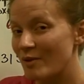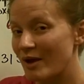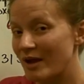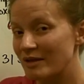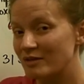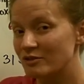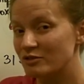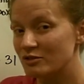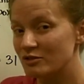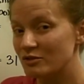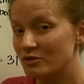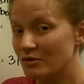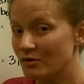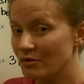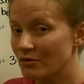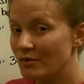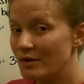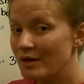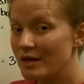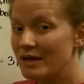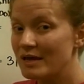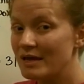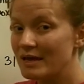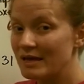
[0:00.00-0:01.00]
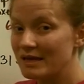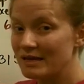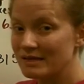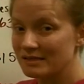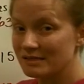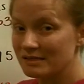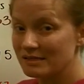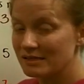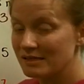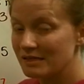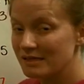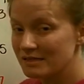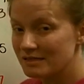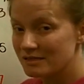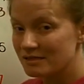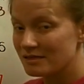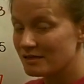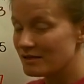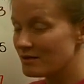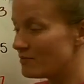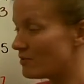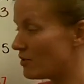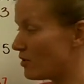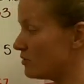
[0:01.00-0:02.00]
you might do is
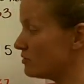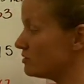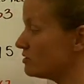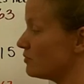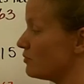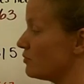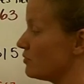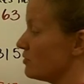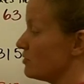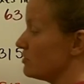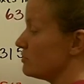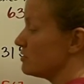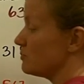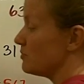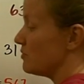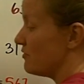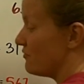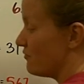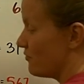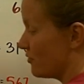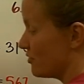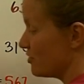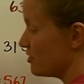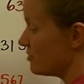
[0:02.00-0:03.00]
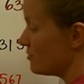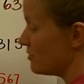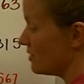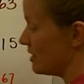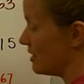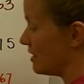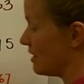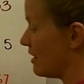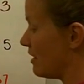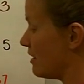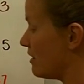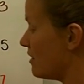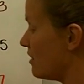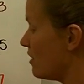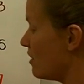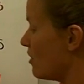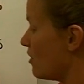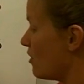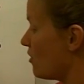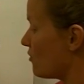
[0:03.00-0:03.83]
list the multiples before you begin.